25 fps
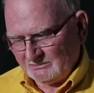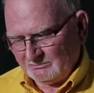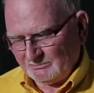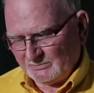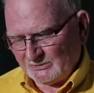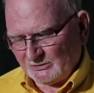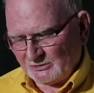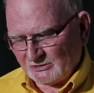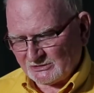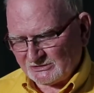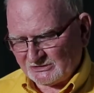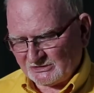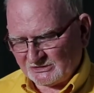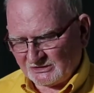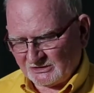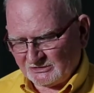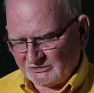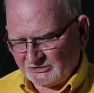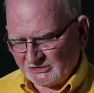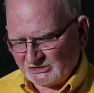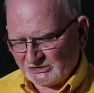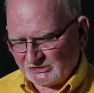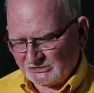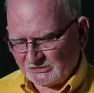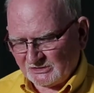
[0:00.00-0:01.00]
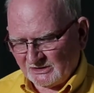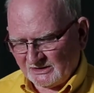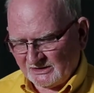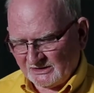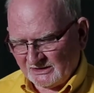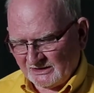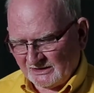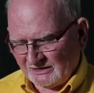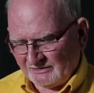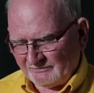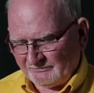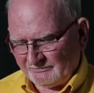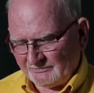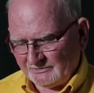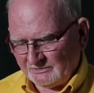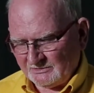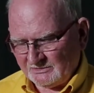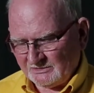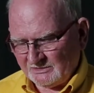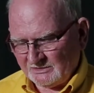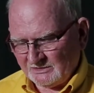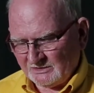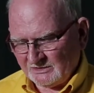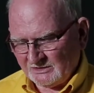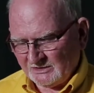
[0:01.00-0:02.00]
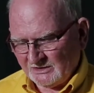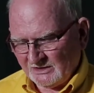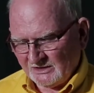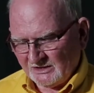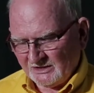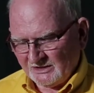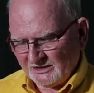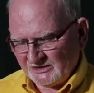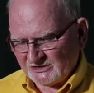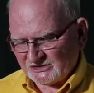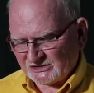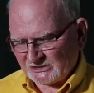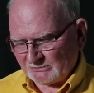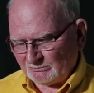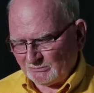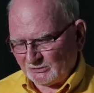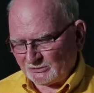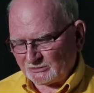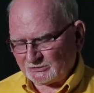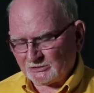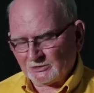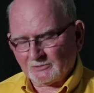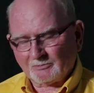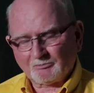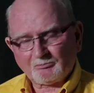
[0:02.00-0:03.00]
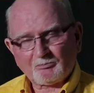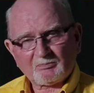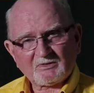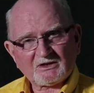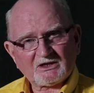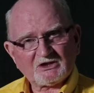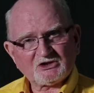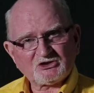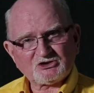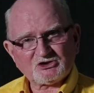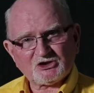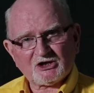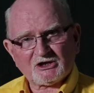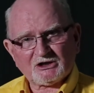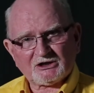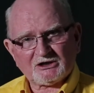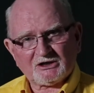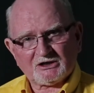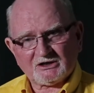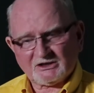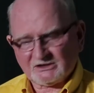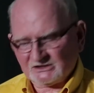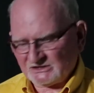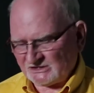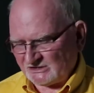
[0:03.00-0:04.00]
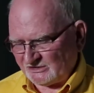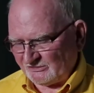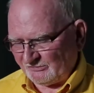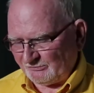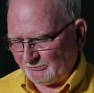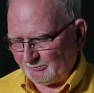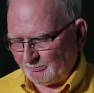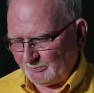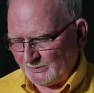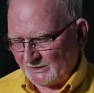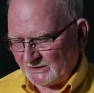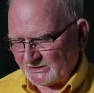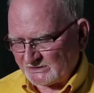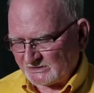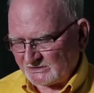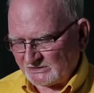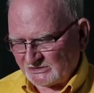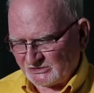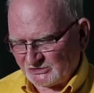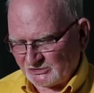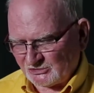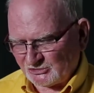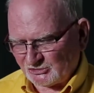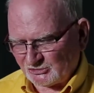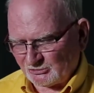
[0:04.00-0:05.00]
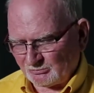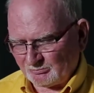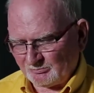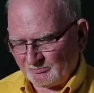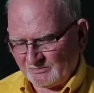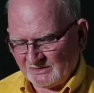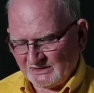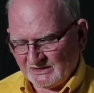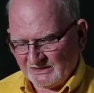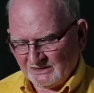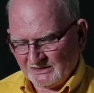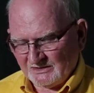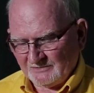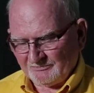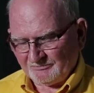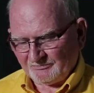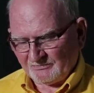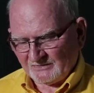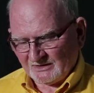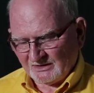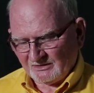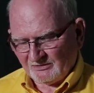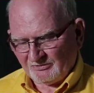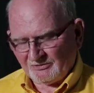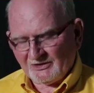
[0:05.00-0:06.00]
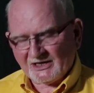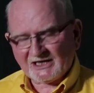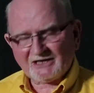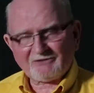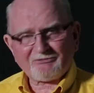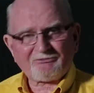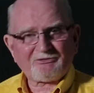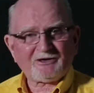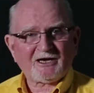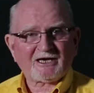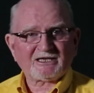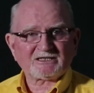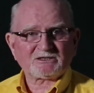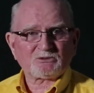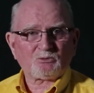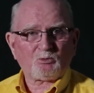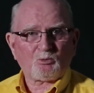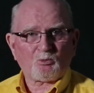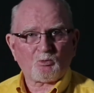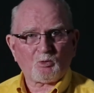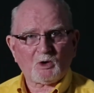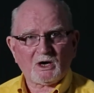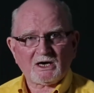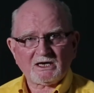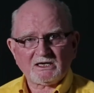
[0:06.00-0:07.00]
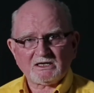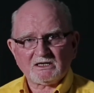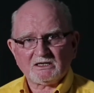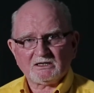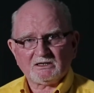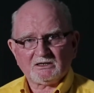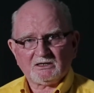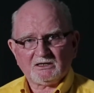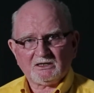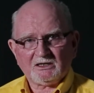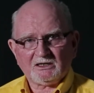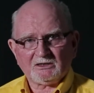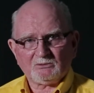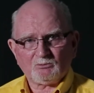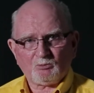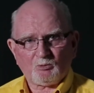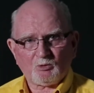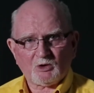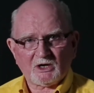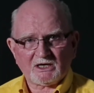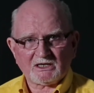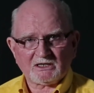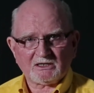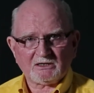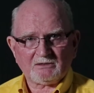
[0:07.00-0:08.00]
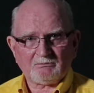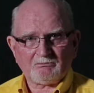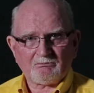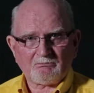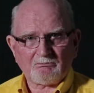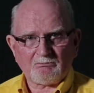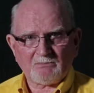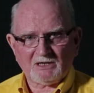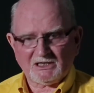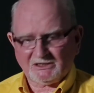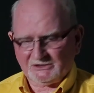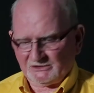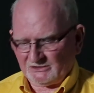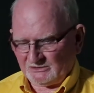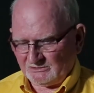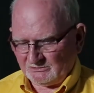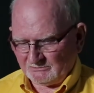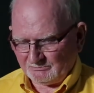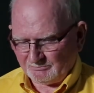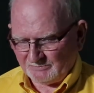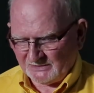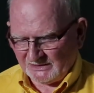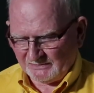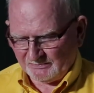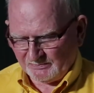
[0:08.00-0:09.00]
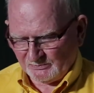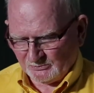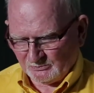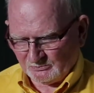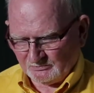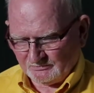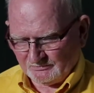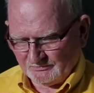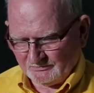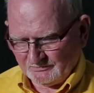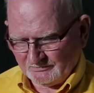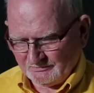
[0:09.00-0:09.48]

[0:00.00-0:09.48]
because the condition I have is similar to jerking stiff person syndrome that affects 1 in 1 million people.